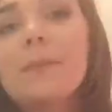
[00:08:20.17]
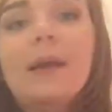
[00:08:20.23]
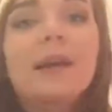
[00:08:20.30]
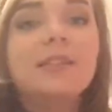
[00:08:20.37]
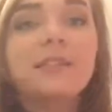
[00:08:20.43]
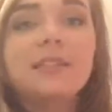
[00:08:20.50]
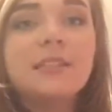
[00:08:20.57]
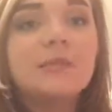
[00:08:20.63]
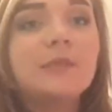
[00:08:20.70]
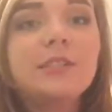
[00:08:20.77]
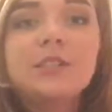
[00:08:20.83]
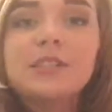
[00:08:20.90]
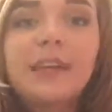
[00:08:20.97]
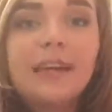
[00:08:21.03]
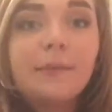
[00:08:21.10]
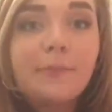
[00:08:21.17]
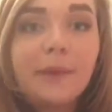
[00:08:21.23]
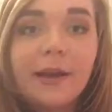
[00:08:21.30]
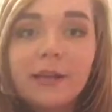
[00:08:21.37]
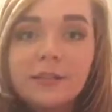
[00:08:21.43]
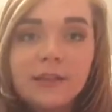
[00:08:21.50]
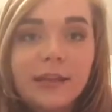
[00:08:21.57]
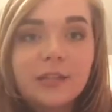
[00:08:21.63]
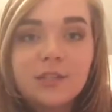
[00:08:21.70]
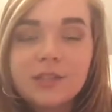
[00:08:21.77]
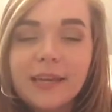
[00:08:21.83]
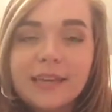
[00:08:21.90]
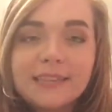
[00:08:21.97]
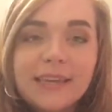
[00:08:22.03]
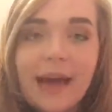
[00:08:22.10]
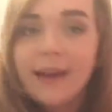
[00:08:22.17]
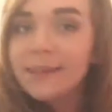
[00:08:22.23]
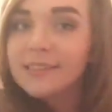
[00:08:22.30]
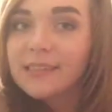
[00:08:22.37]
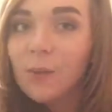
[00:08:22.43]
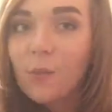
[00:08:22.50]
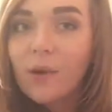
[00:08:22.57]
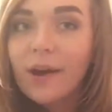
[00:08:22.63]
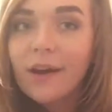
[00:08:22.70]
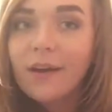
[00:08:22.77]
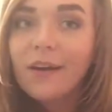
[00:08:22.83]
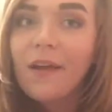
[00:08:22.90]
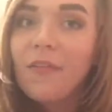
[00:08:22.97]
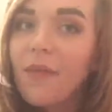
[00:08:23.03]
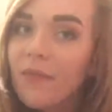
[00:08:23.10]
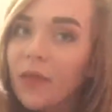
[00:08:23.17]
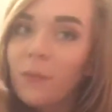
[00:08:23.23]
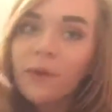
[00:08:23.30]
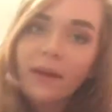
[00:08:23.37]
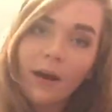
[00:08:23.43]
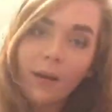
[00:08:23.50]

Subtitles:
Basically, we just like picked, they just like sat us somewhere, and then they would